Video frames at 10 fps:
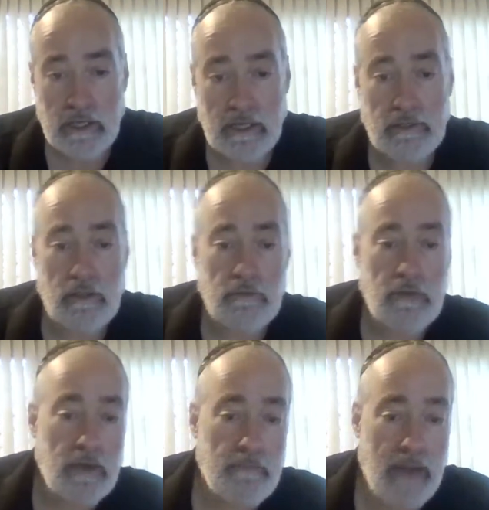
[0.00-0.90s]
in
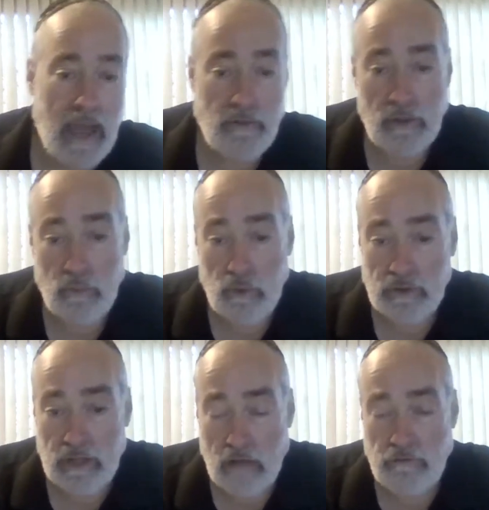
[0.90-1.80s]
a manner that will
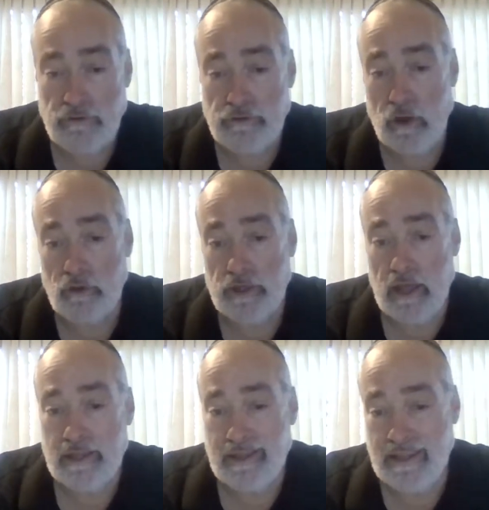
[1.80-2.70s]
not result
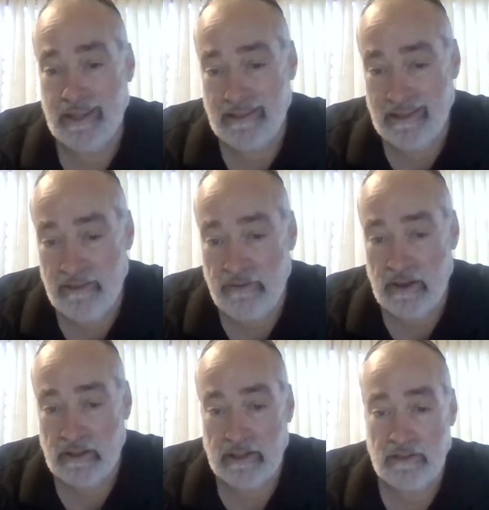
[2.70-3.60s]
in a
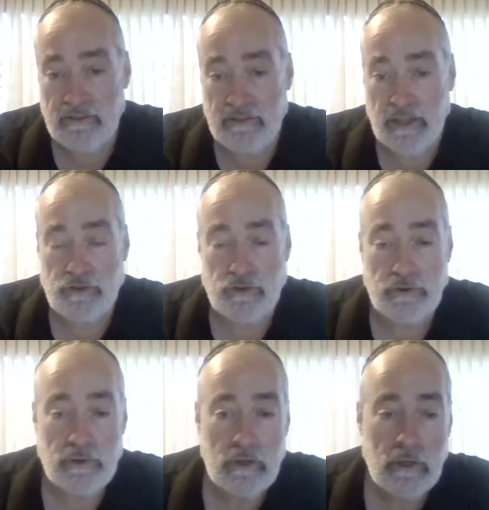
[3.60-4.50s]
defect in his nature.